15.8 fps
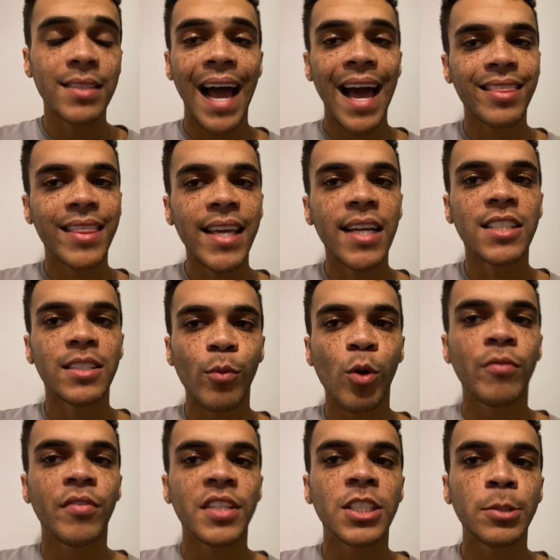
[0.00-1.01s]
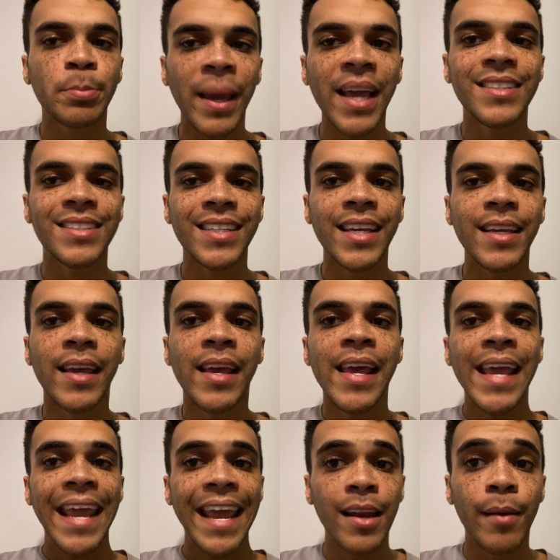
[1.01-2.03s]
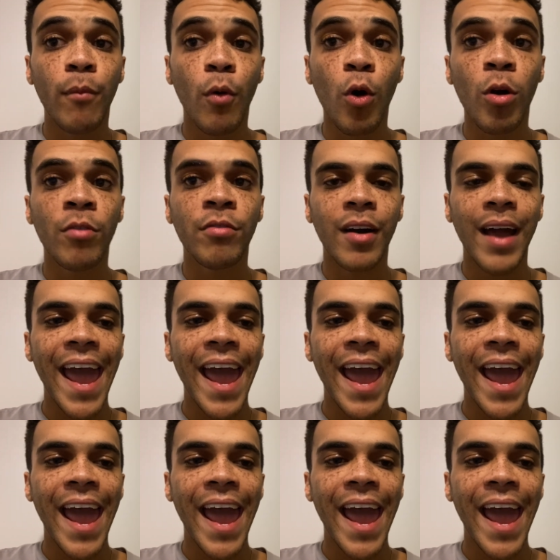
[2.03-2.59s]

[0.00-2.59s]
I think it's more of a spacing and a more of an